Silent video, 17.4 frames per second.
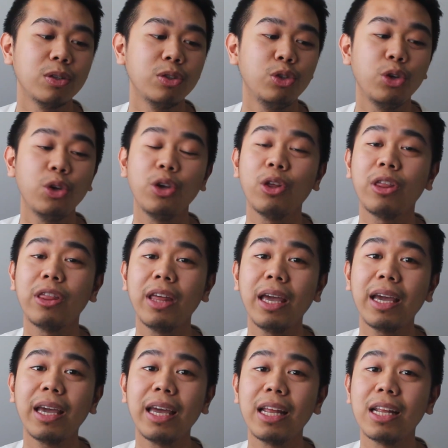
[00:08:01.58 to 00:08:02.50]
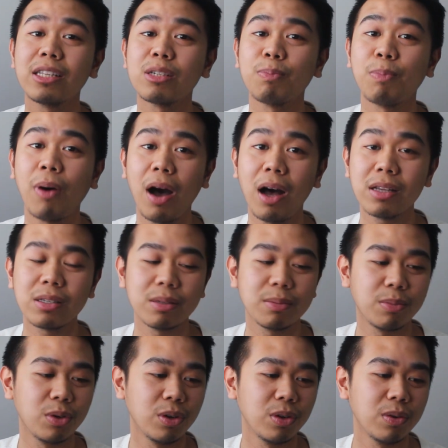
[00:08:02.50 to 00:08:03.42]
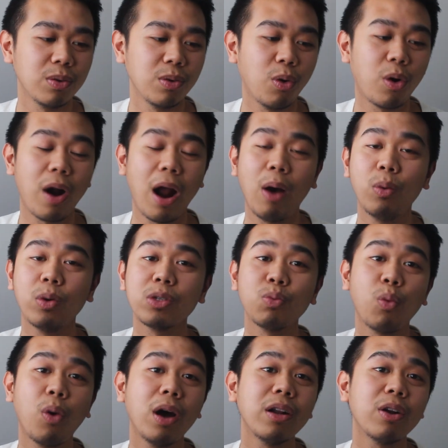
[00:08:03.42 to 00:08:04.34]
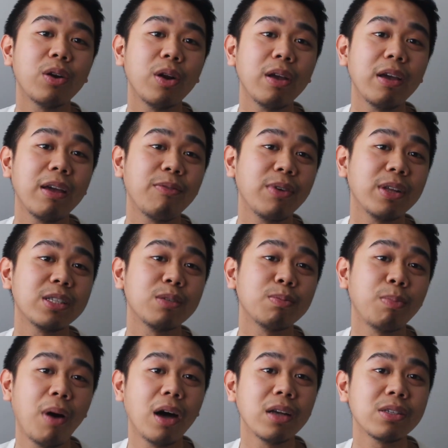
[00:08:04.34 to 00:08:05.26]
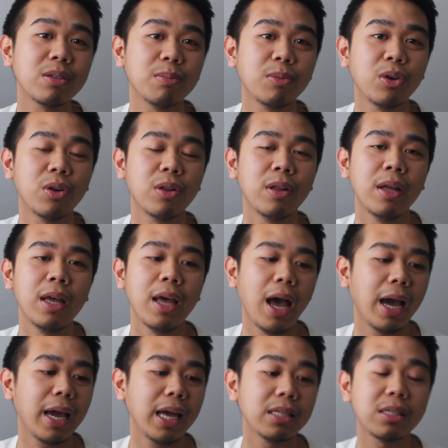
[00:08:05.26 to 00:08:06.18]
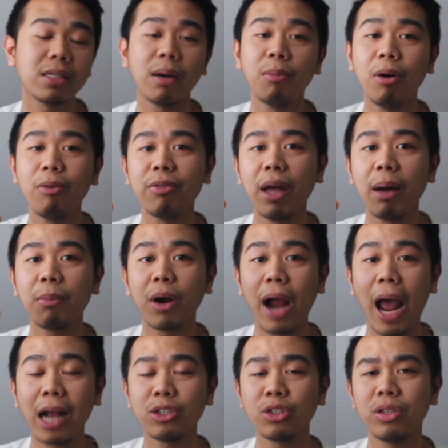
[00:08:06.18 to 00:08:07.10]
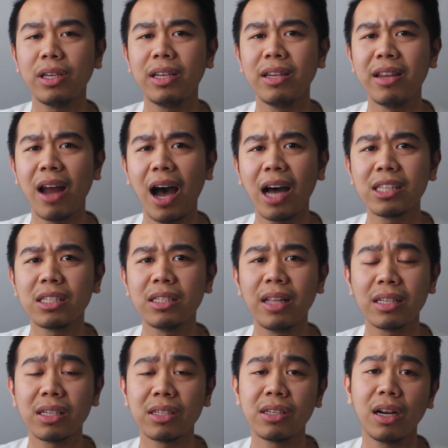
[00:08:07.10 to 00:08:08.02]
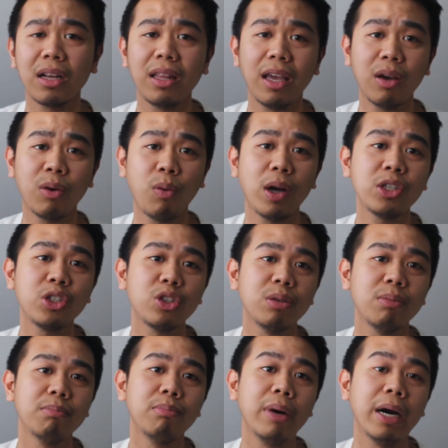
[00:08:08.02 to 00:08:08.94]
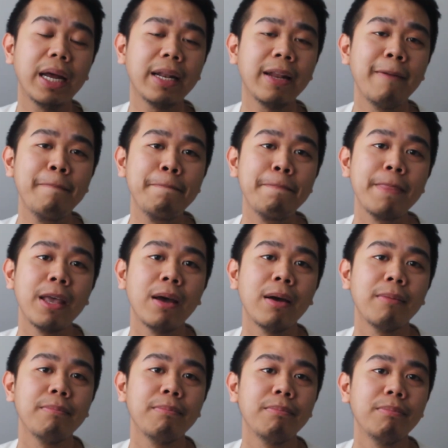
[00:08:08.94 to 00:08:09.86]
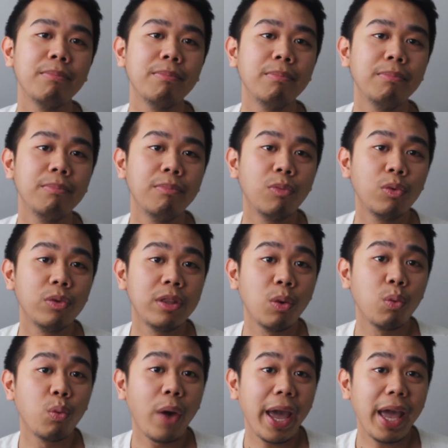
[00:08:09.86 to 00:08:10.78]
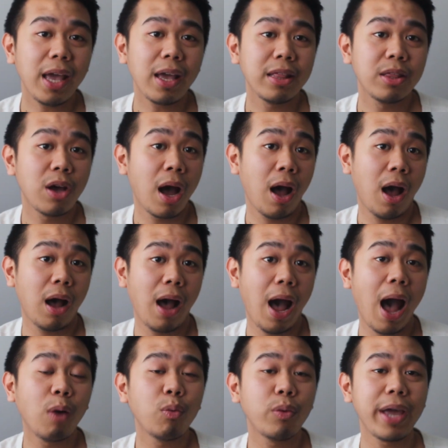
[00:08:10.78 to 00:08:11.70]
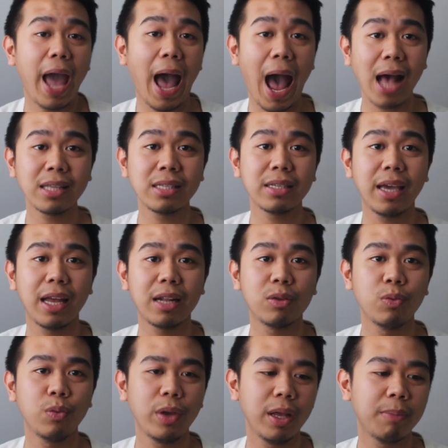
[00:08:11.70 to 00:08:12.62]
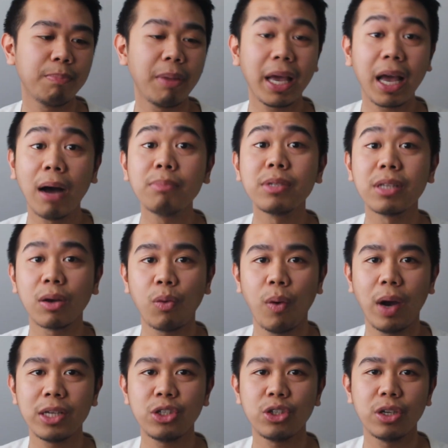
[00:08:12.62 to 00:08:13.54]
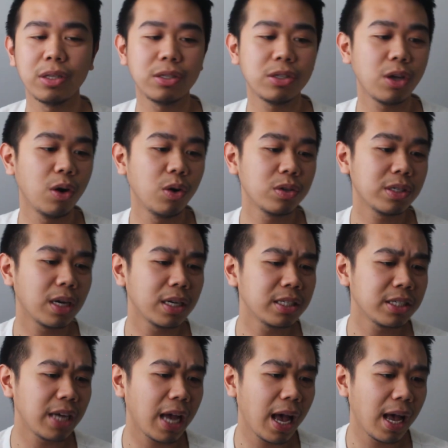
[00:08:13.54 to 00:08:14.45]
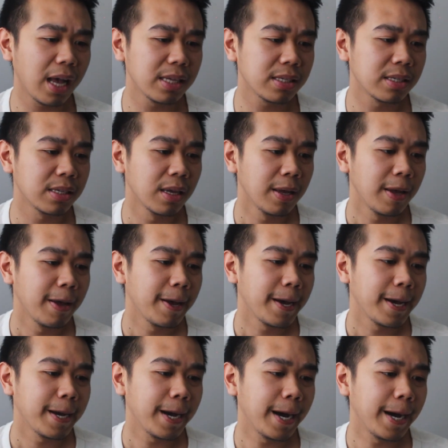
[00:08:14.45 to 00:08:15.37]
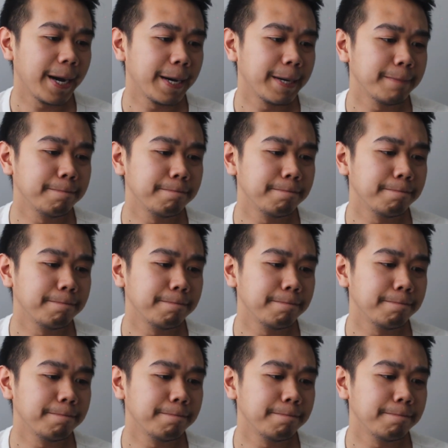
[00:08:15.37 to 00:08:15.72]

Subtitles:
do you think it's possible, or I was wondering if it's possible. Again, some of them are actually not necessarily a question, but how we ask it, it becomes a question. So such as I